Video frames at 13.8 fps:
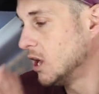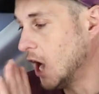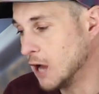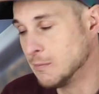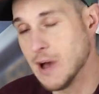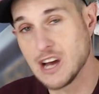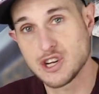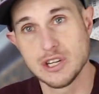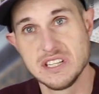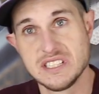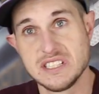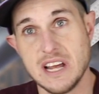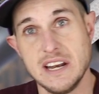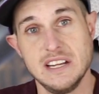I'm actually
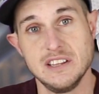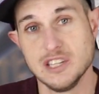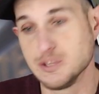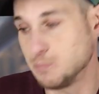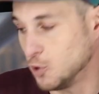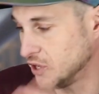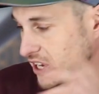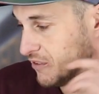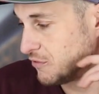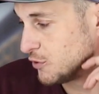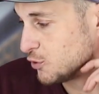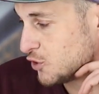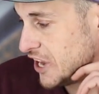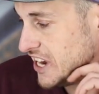sending this book in
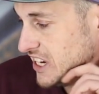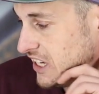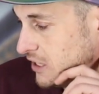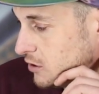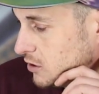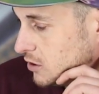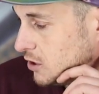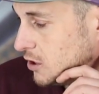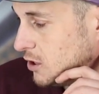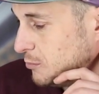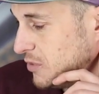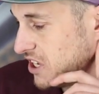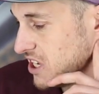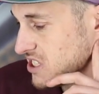for grading
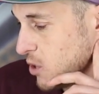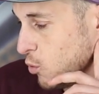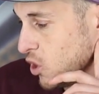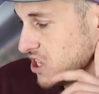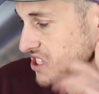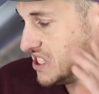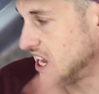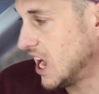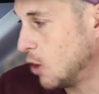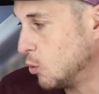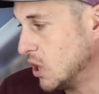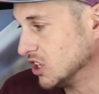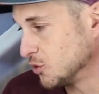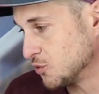because I want to see how
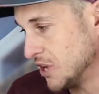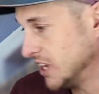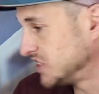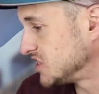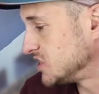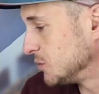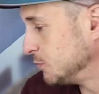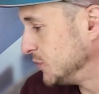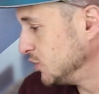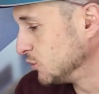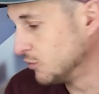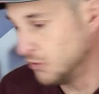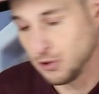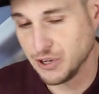well it grades. It's a
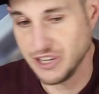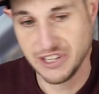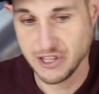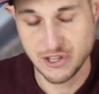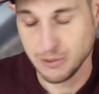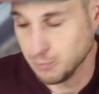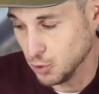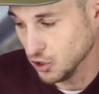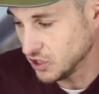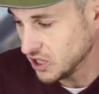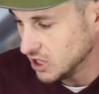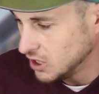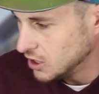beautiful condition book.